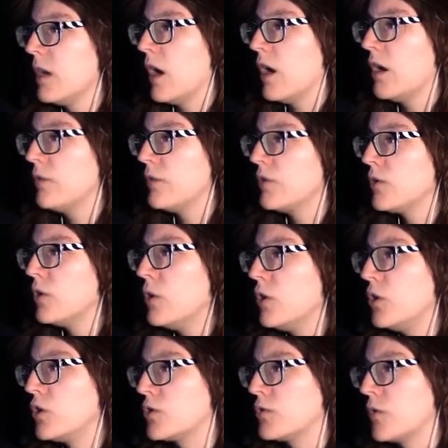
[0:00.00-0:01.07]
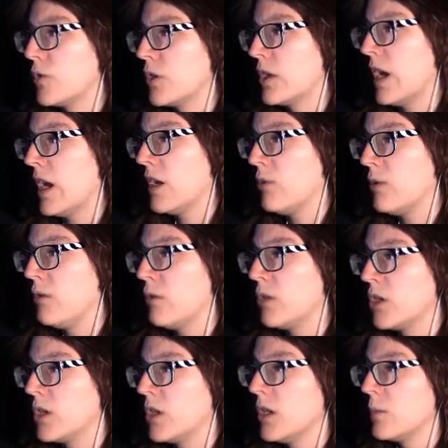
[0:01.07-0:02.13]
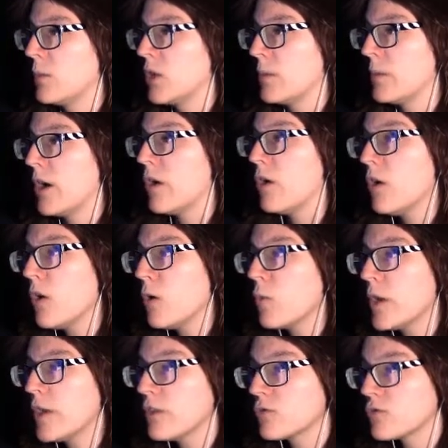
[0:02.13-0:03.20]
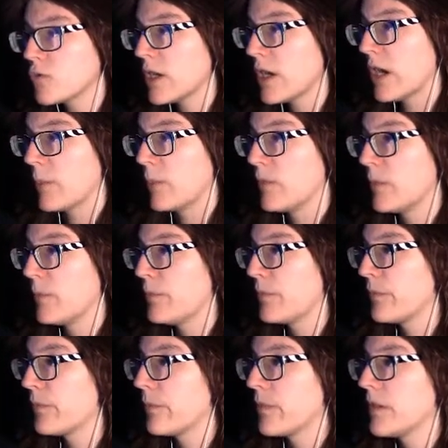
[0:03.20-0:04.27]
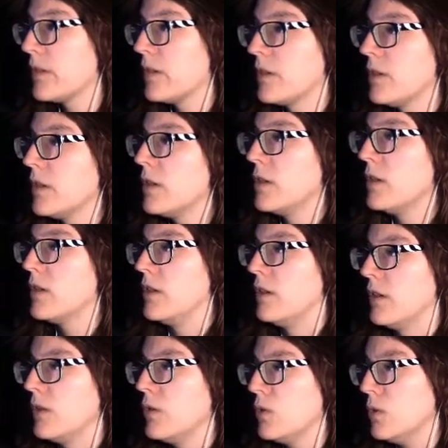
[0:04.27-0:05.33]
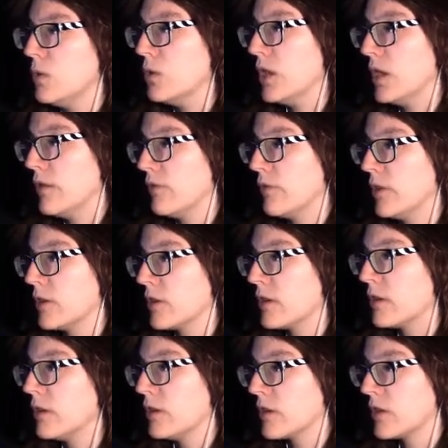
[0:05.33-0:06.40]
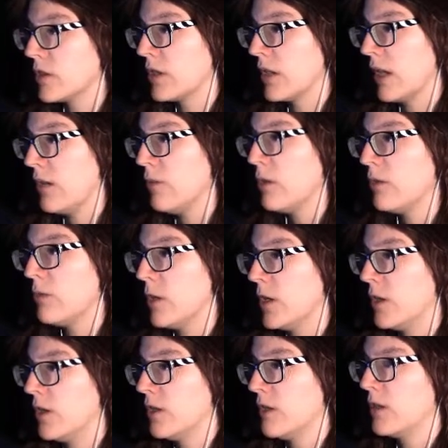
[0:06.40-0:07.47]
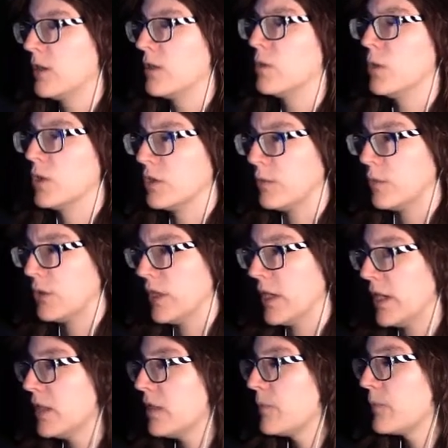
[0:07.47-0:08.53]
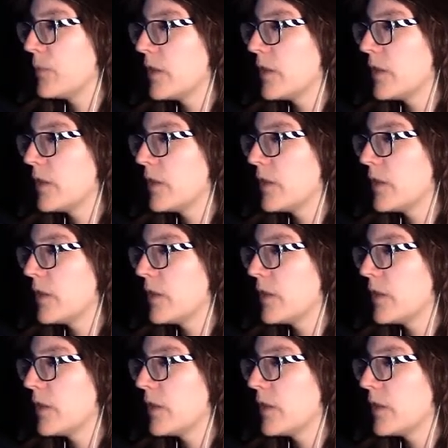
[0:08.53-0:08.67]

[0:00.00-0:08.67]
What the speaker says: "I have searched for it everywhere, but I'm always trapped." "You have not looked everywhere," Quantum said,